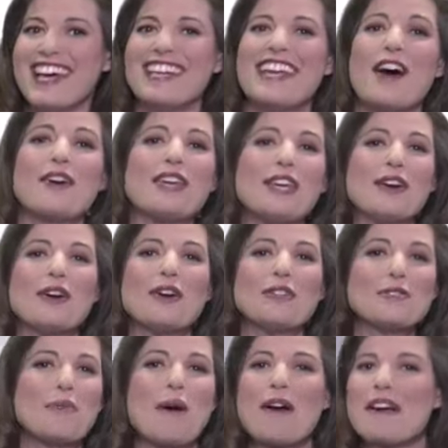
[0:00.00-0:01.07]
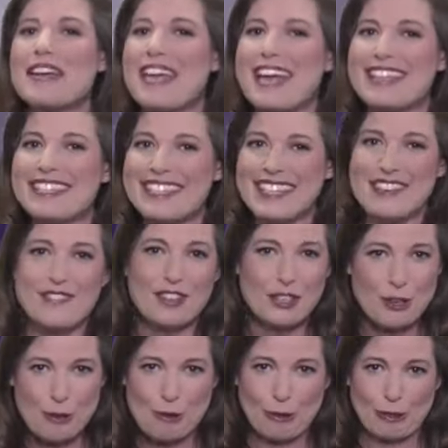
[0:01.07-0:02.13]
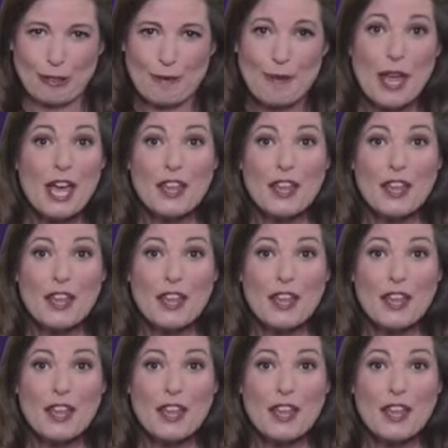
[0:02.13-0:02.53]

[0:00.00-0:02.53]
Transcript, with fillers: Now here's where it gets even cooler.